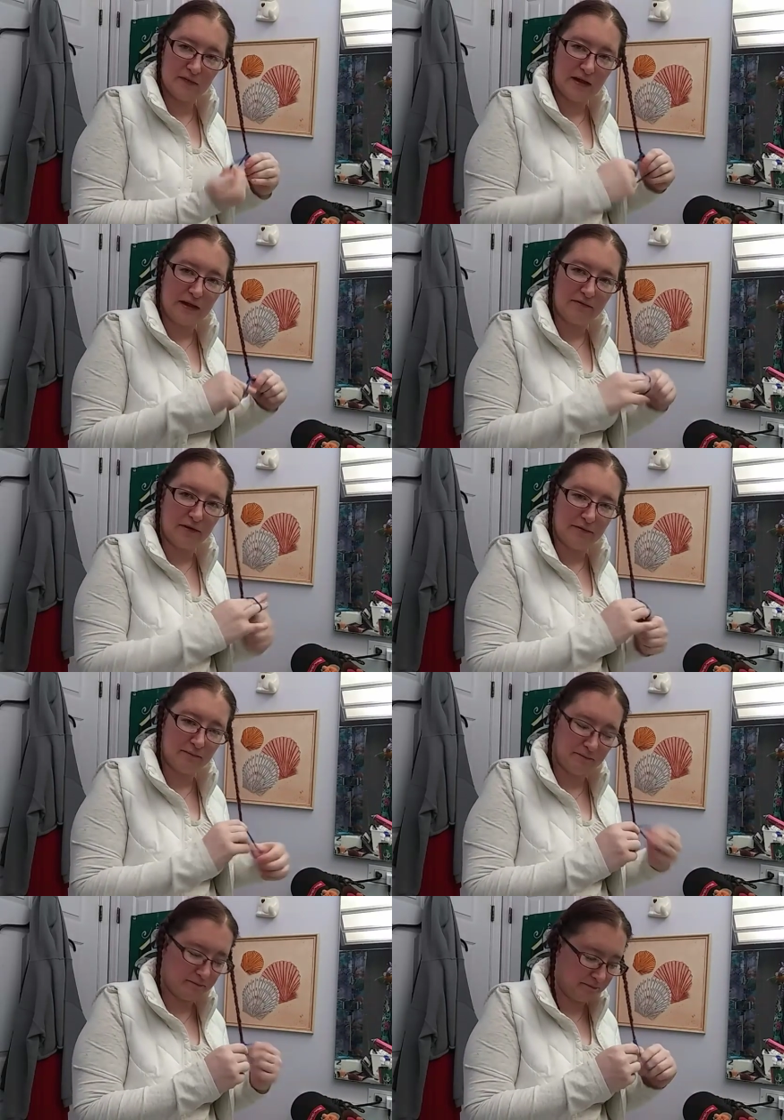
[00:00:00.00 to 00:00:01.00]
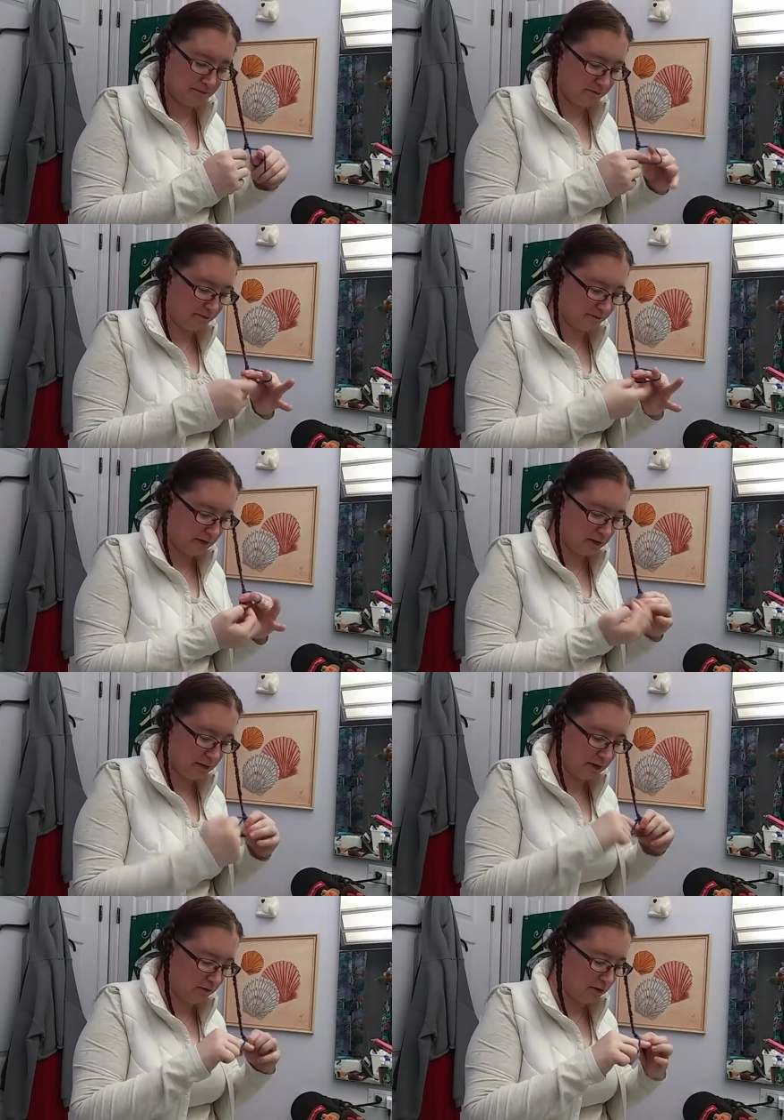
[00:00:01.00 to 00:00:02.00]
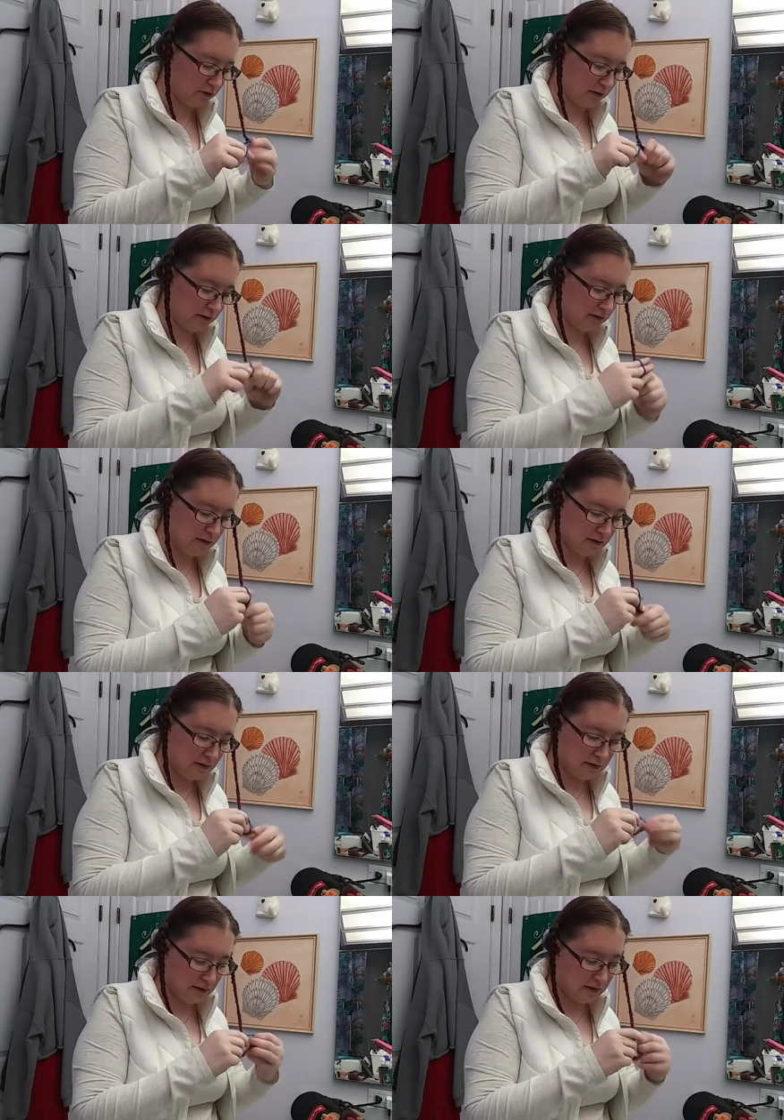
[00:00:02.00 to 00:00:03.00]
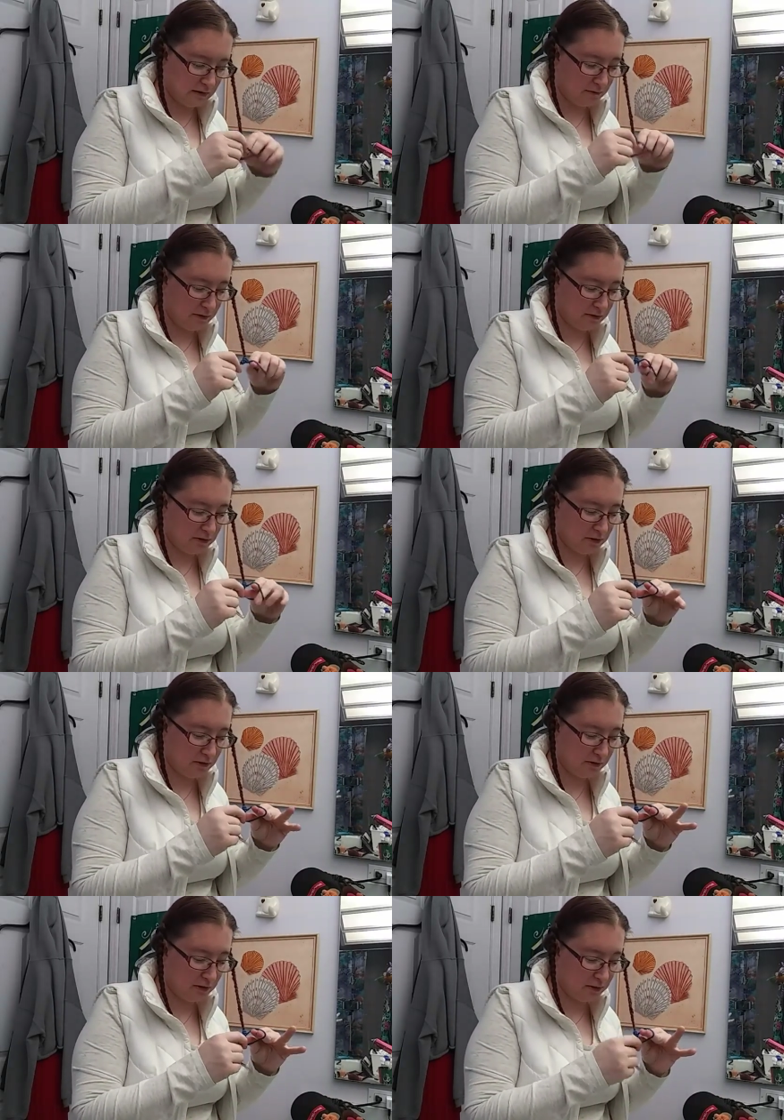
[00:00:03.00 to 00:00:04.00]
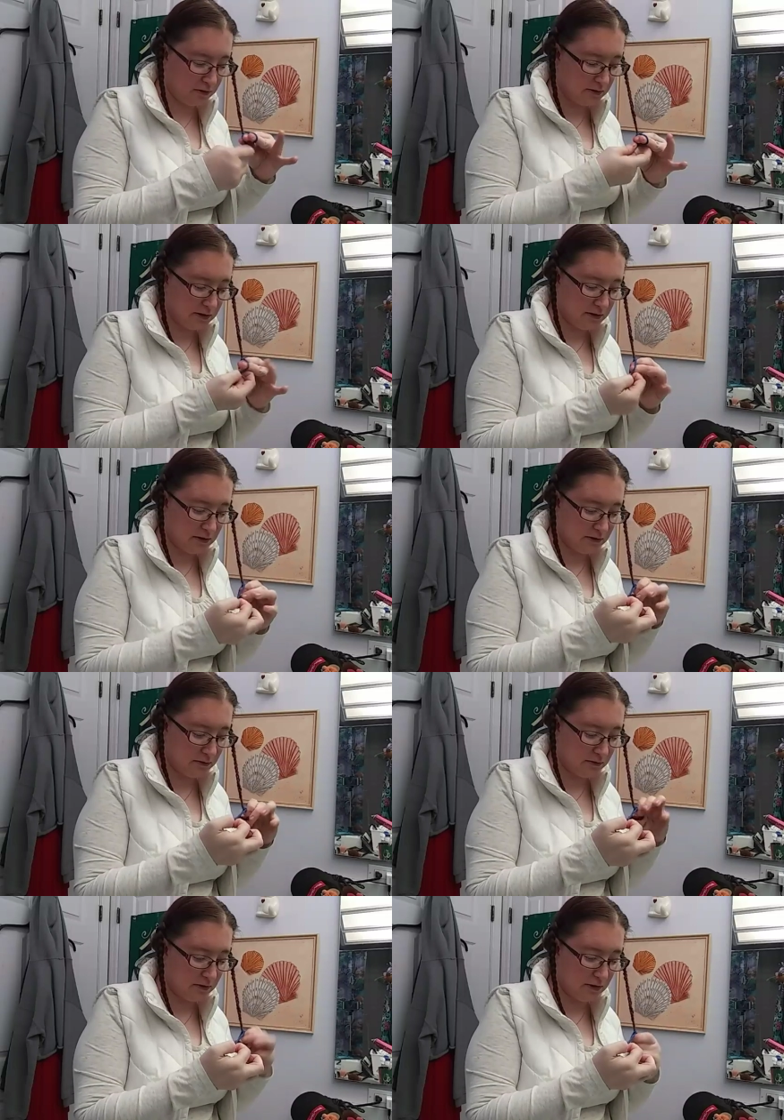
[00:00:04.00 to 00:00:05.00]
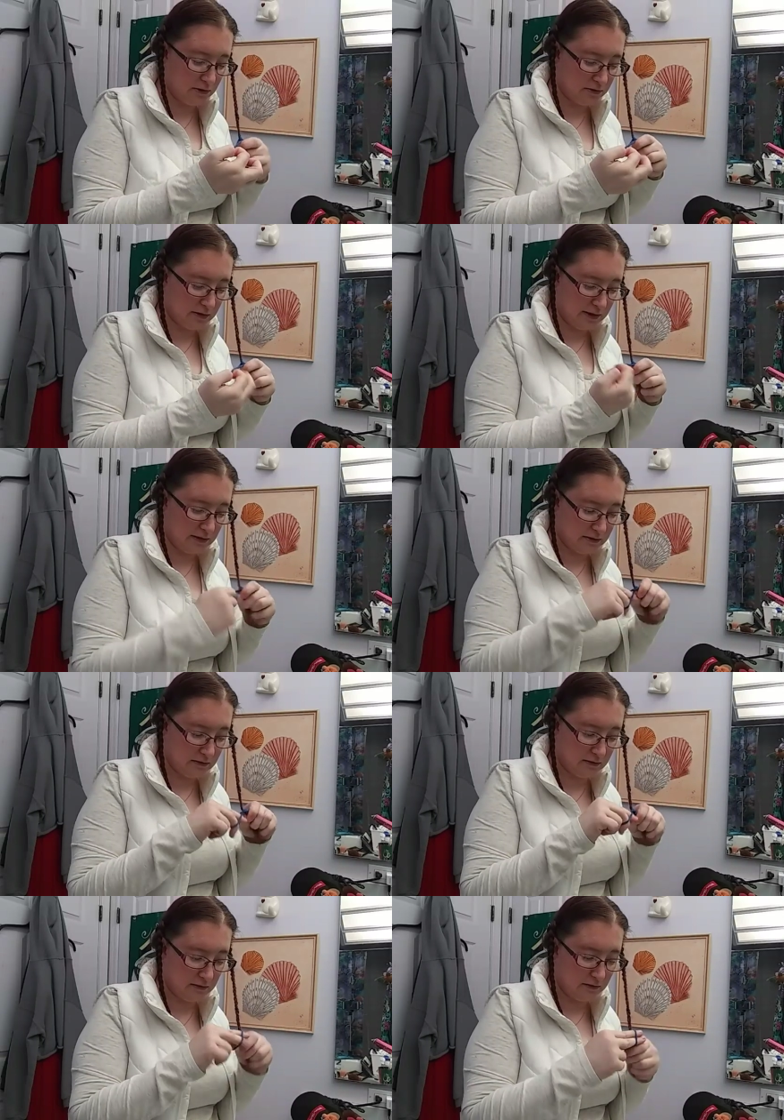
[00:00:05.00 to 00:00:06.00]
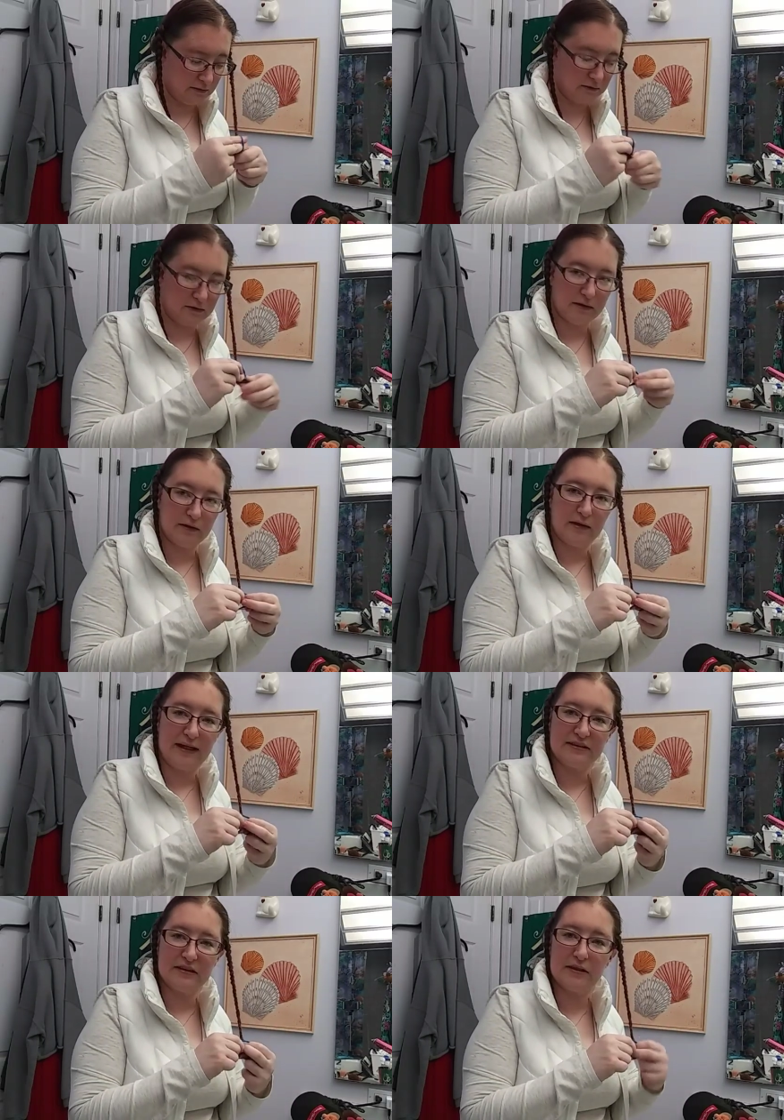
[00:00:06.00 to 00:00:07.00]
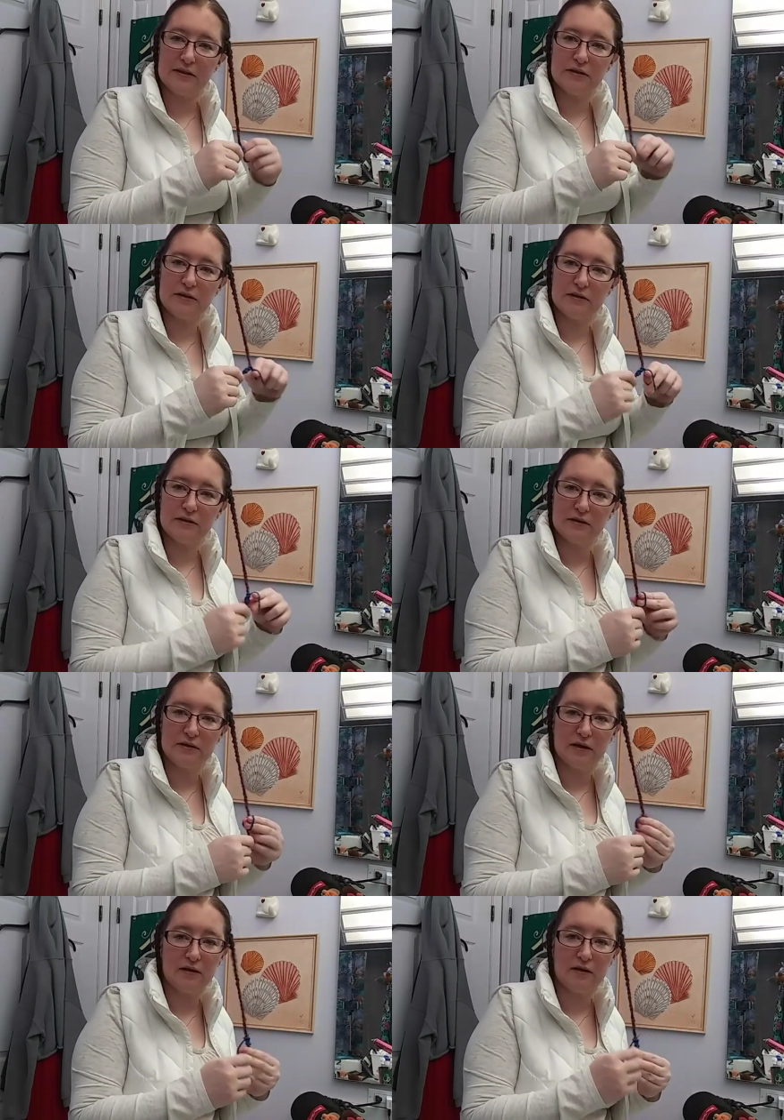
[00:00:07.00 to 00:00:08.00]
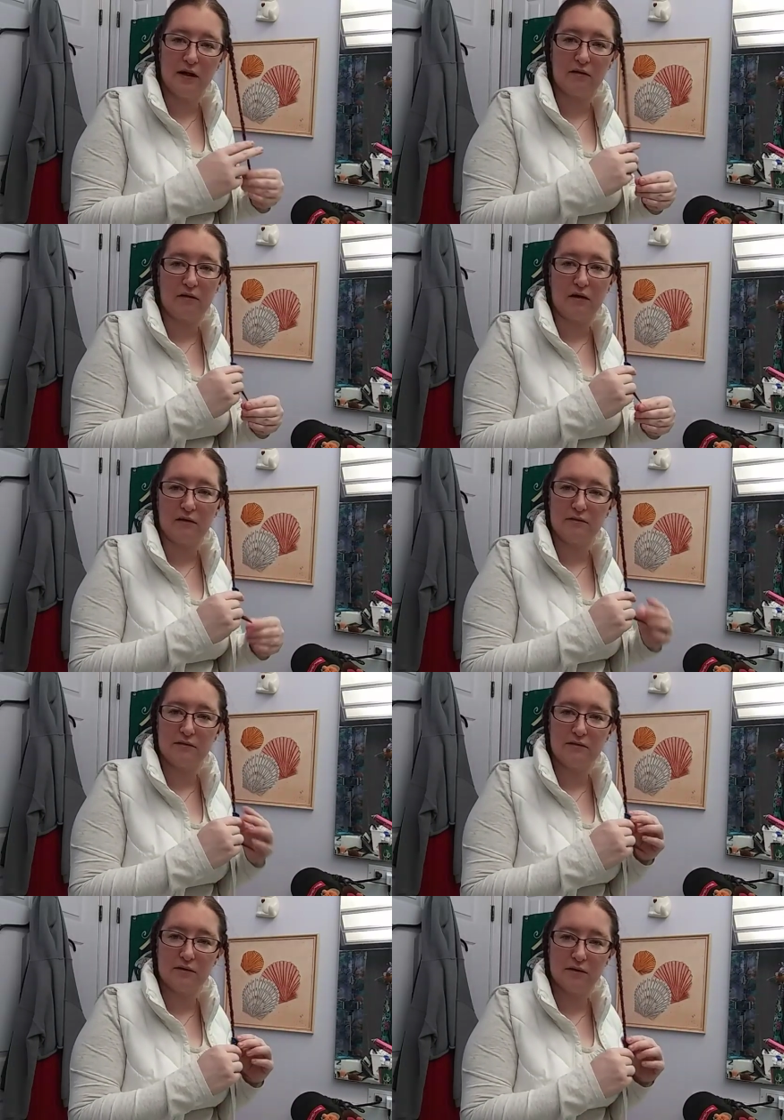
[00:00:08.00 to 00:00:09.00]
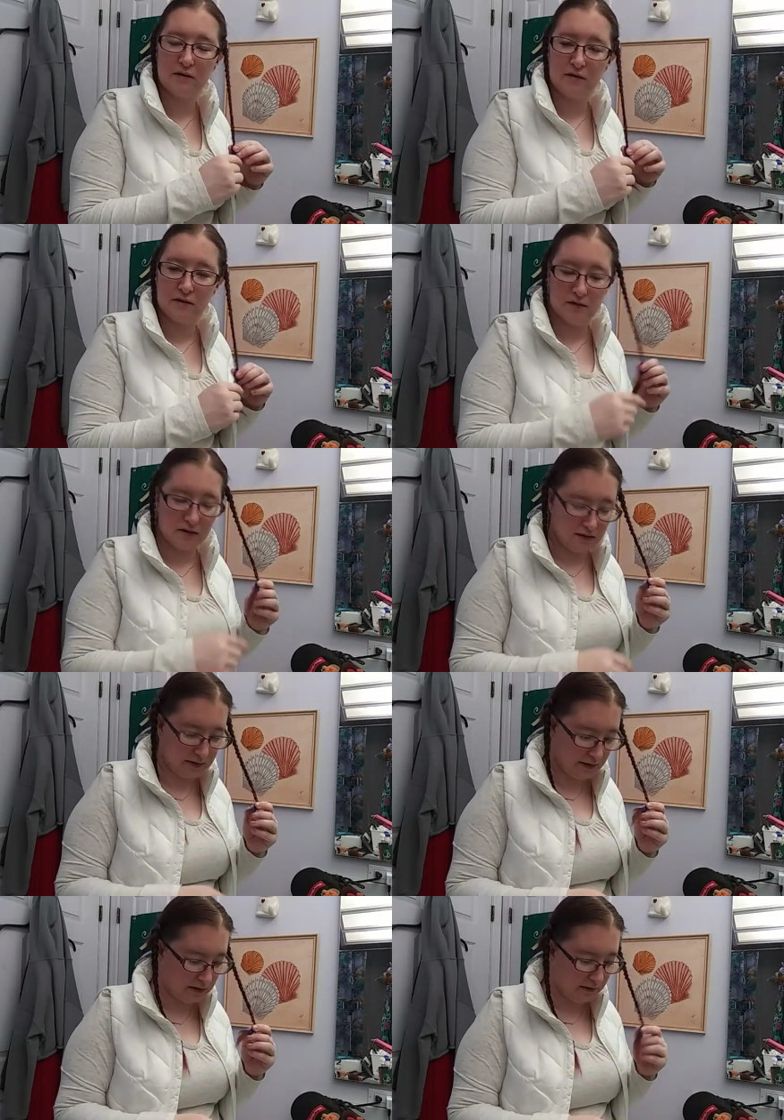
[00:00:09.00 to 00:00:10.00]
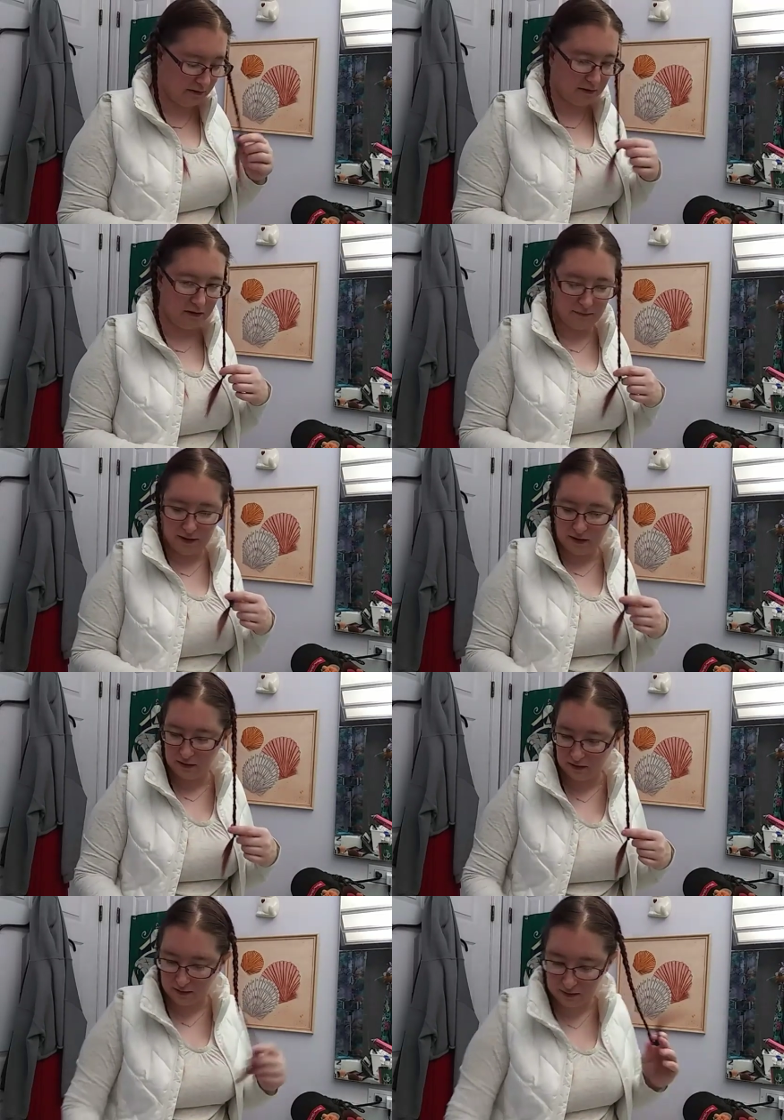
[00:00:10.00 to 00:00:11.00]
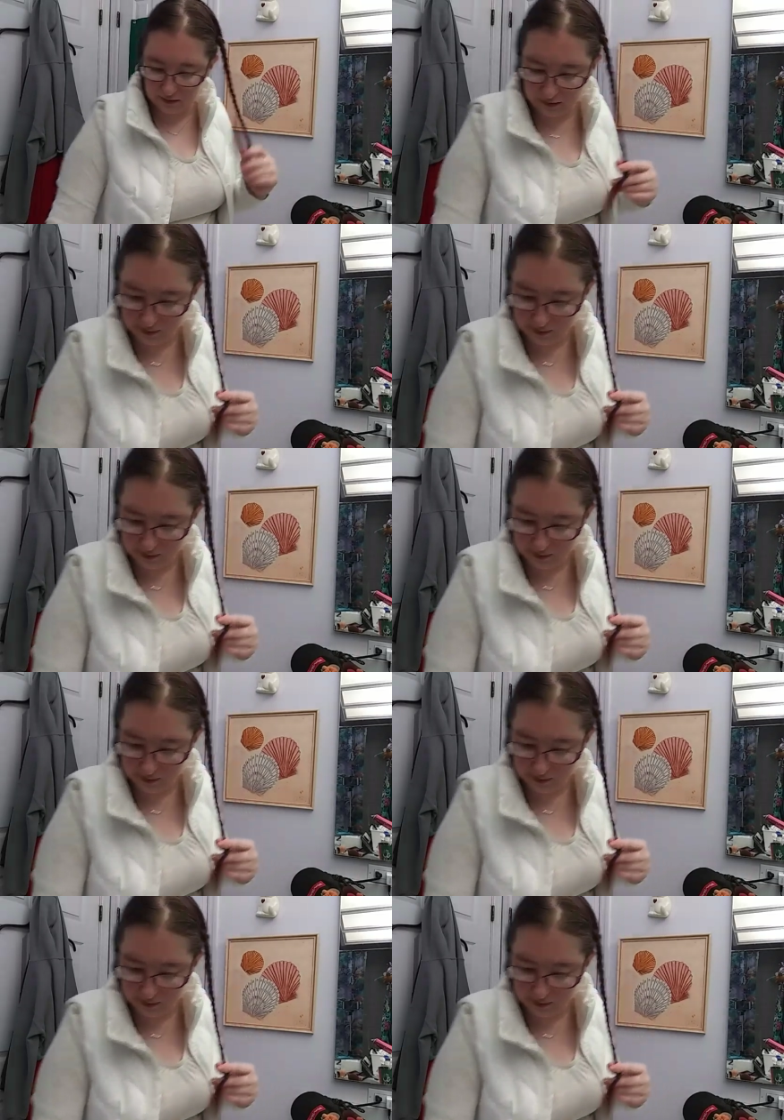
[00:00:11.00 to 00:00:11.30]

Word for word: I never do. That's why I don't usually. I know most tutorials would tell you to use like little clear elastics, and they're not wrong. I guess I thought about it. I think I